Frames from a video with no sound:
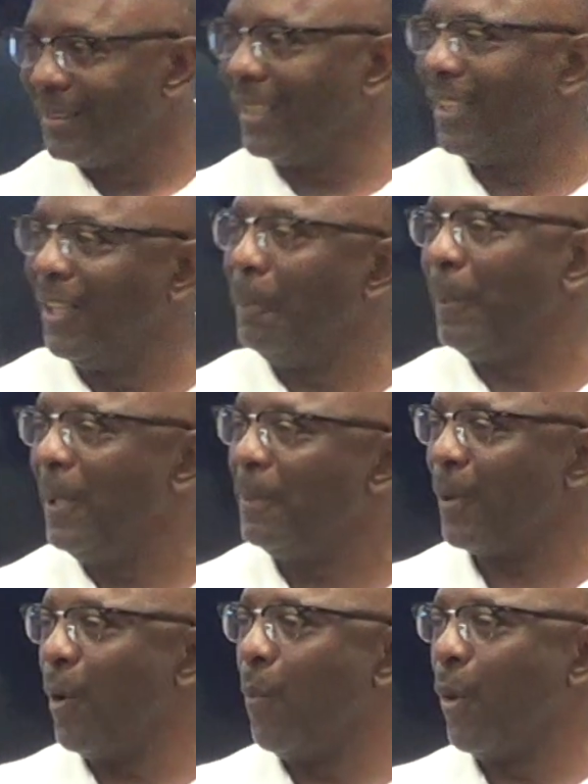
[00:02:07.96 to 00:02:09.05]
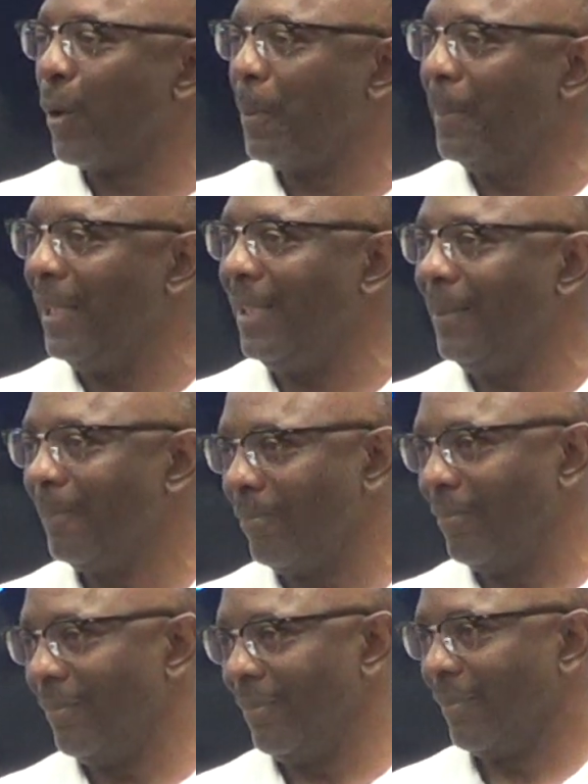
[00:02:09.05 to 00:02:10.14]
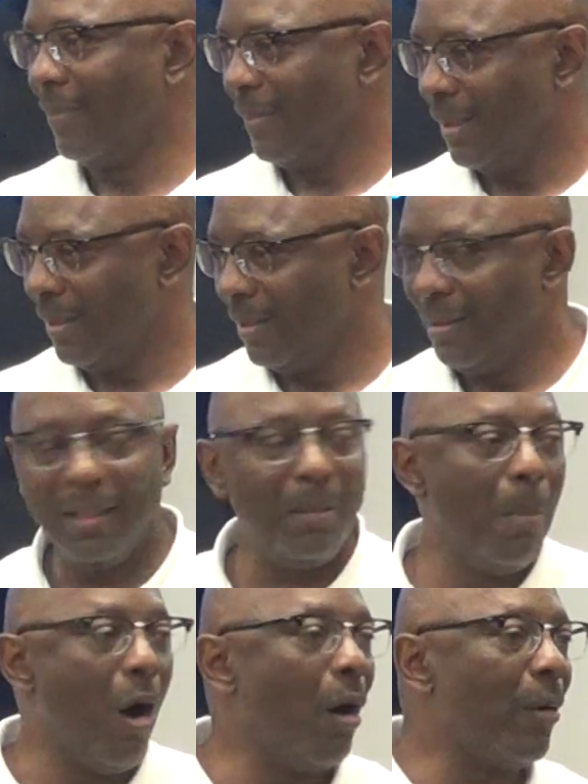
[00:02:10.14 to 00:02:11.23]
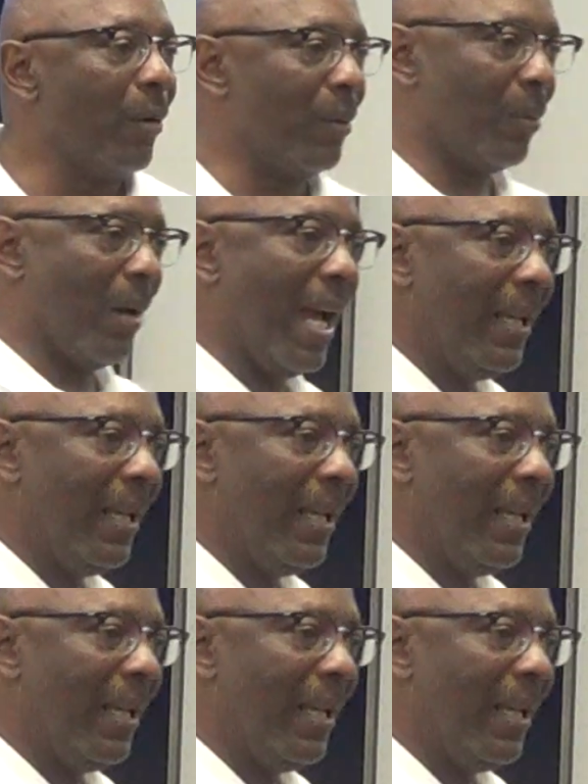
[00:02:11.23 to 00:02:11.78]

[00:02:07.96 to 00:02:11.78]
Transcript: See, good people don't want to be immoral, right?